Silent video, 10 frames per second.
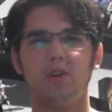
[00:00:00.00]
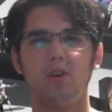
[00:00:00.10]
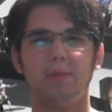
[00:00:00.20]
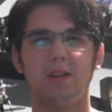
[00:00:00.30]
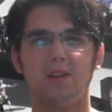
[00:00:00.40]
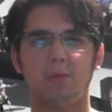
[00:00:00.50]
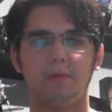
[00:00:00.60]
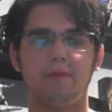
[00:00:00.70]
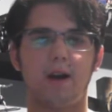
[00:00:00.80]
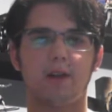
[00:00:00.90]
could have been a little
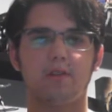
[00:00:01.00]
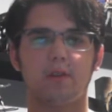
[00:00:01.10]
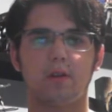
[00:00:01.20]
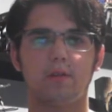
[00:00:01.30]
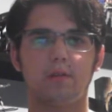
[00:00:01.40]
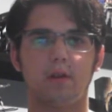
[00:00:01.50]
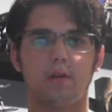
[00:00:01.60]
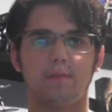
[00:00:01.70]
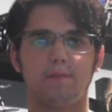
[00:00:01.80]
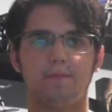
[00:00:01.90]
bit faster.
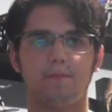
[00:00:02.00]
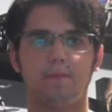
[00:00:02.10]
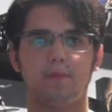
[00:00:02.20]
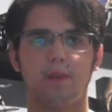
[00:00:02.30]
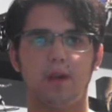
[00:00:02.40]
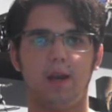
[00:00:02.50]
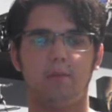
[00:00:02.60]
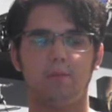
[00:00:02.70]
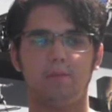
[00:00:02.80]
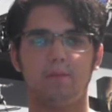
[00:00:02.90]
You know,